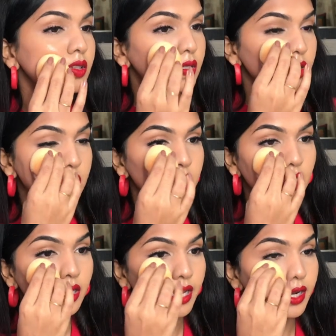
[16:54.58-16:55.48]
just
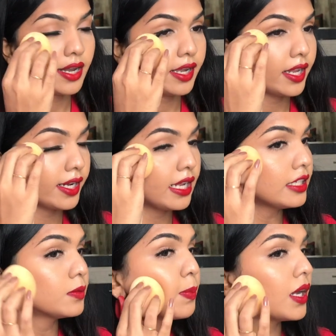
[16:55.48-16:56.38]
again i take
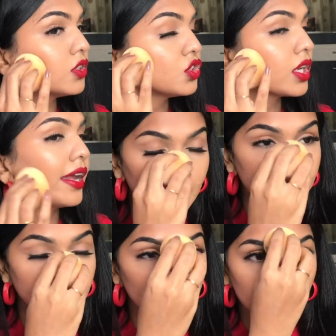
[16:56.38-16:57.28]
that sponge i
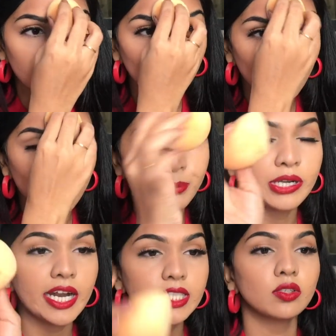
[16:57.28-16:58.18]
just you know
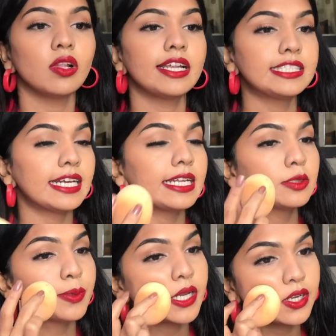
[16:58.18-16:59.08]
press all that setting
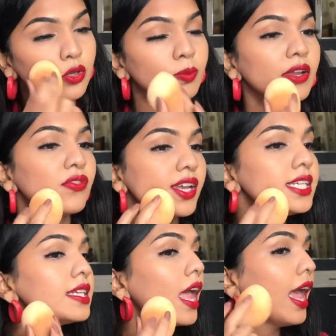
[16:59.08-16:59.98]
spray into my
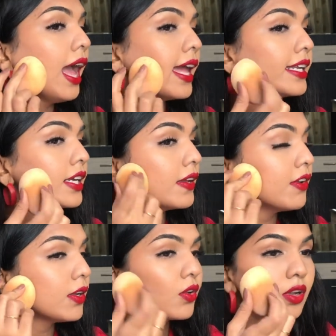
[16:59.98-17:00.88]
face and it
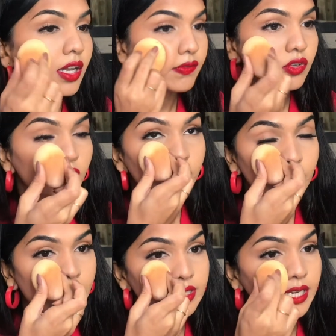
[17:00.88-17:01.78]
even you lifts off if
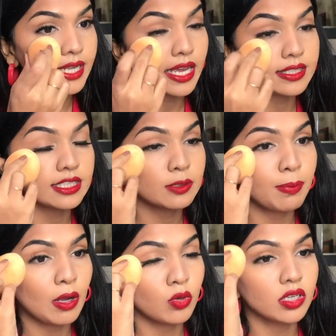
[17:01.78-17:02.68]
there's any excess
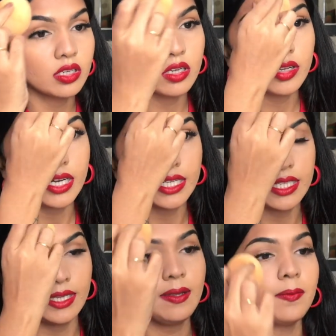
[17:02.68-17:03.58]
powder or
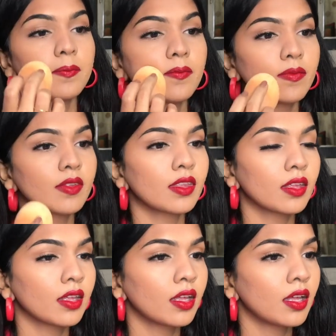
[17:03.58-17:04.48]
anything
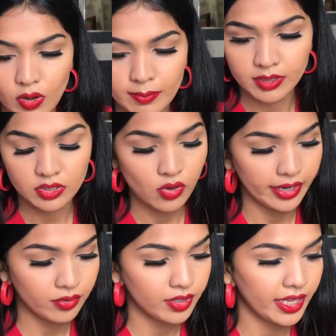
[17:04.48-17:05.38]
so i'm just
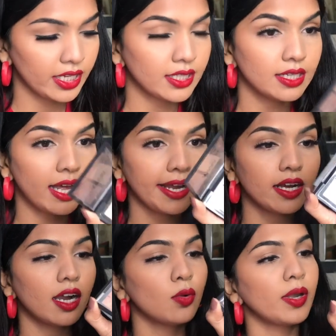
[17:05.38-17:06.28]
going to take the
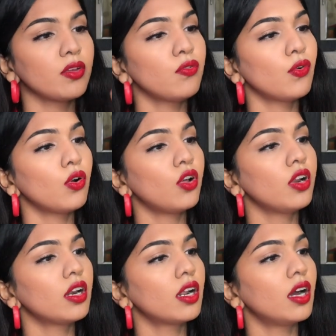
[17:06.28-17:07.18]
Nykaa
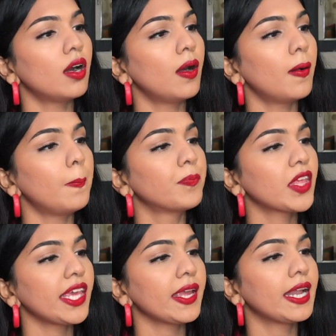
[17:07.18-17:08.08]
24 uh,
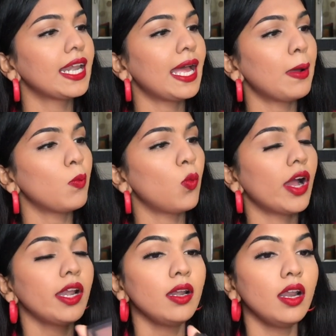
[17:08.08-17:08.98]
K Glam
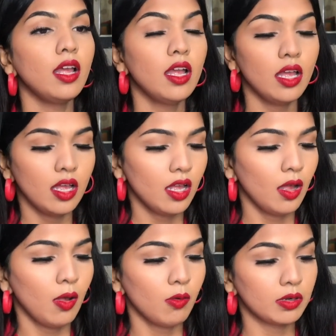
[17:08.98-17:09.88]
1
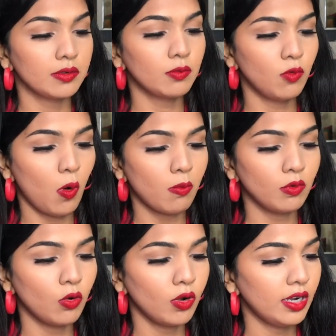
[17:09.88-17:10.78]
warm
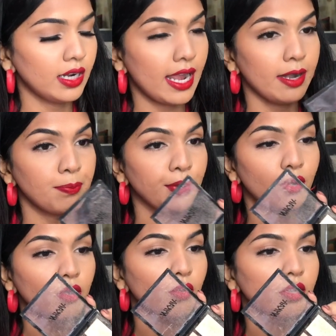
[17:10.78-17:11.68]
gold and
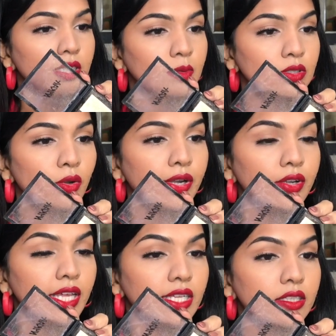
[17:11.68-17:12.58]
pure gold. So I'm just going to
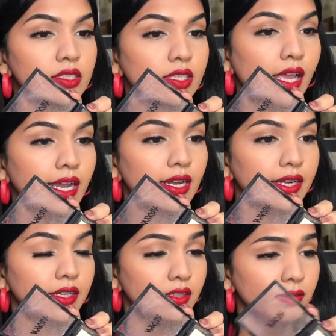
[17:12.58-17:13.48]
take this
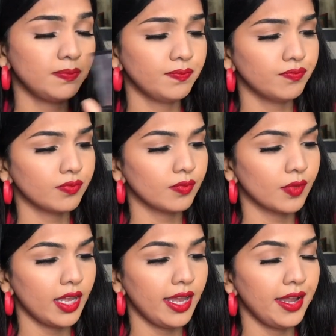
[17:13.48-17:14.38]
highlighter
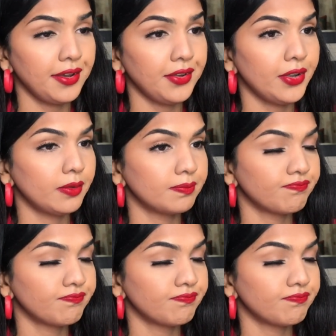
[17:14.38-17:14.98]
and